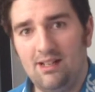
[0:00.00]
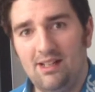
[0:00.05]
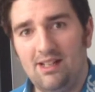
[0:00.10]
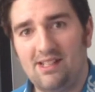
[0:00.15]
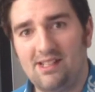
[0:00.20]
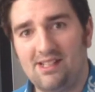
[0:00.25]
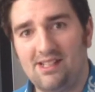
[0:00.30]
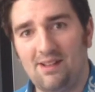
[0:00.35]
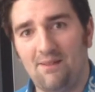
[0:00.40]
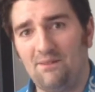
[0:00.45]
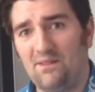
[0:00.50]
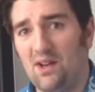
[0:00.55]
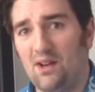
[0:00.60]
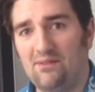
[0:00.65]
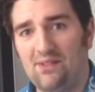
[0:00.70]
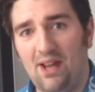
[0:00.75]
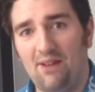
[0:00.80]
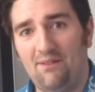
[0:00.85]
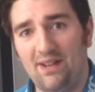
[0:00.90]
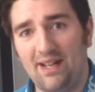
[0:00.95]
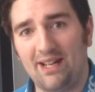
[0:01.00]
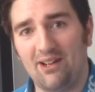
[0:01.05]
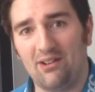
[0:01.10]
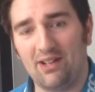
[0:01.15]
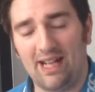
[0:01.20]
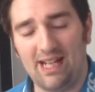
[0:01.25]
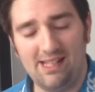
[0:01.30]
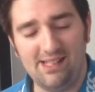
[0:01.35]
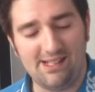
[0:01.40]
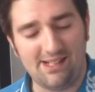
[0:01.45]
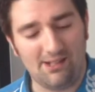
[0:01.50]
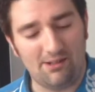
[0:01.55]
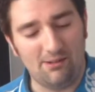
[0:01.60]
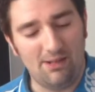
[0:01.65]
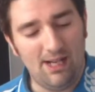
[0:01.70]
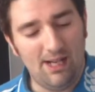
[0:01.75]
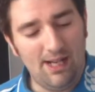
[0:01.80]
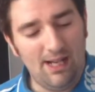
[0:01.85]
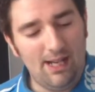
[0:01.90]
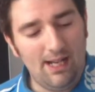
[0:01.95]
this is something I've definitely got to get into.
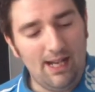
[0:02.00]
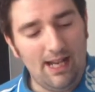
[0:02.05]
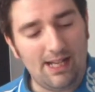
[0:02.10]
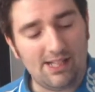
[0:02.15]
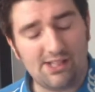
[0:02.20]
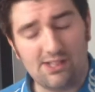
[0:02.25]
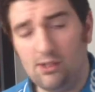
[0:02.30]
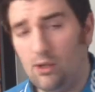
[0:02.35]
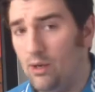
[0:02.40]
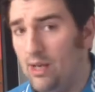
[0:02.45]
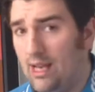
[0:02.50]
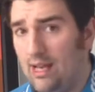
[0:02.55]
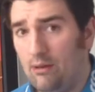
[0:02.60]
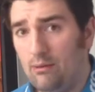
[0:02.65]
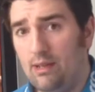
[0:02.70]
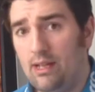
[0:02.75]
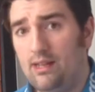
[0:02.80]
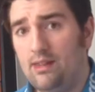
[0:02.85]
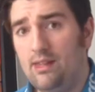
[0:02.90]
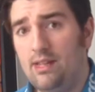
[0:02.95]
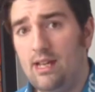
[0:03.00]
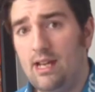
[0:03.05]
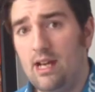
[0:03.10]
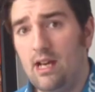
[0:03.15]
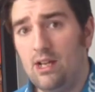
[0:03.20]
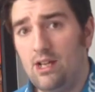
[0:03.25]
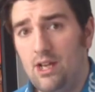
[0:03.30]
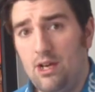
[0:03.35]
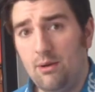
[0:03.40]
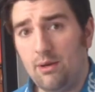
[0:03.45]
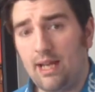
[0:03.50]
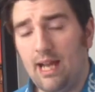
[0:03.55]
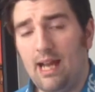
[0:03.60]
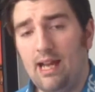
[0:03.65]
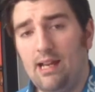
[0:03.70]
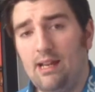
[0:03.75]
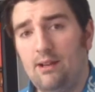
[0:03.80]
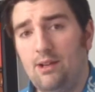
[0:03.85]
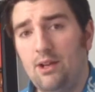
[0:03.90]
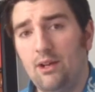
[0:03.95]
It's not out in the
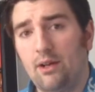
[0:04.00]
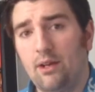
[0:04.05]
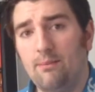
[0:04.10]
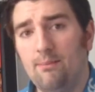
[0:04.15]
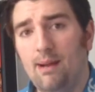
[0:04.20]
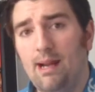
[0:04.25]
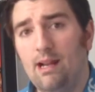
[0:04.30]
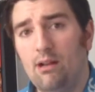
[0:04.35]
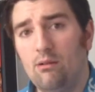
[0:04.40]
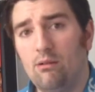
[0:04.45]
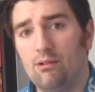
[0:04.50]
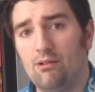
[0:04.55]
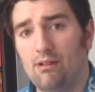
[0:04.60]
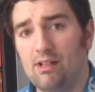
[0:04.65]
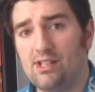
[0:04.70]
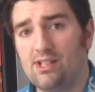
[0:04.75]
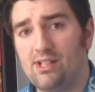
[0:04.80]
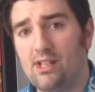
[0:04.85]
UK. You can mail order it